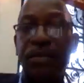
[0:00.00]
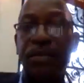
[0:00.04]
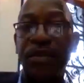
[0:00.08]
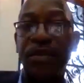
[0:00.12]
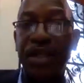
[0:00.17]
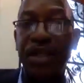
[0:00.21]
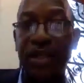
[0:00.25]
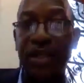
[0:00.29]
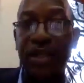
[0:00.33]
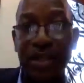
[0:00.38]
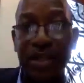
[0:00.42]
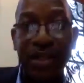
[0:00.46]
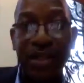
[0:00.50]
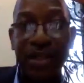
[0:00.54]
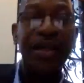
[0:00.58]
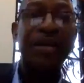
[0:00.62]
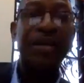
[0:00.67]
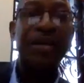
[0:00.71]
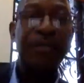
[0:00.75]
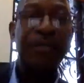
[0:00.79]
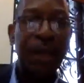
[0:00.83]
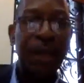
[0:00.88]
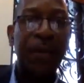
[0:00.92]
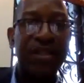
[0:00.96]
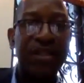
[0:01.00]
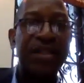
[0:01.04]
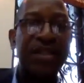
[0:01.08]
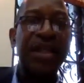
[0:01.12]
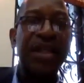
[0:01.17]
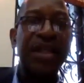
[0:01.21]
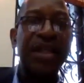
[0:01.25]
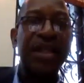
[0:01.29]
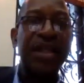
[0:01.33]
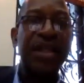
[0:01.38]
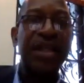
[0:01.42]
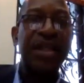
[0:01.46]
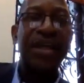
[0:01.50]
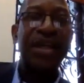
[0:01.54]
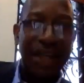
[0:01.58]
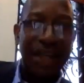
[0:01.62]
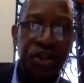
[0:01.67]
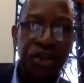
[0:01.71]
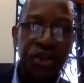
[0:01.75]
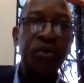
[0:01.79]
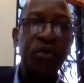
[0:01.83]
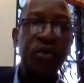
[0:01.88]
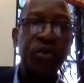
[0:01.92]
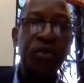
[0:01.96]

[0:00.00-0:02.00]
it's commercial, whether it's criminal,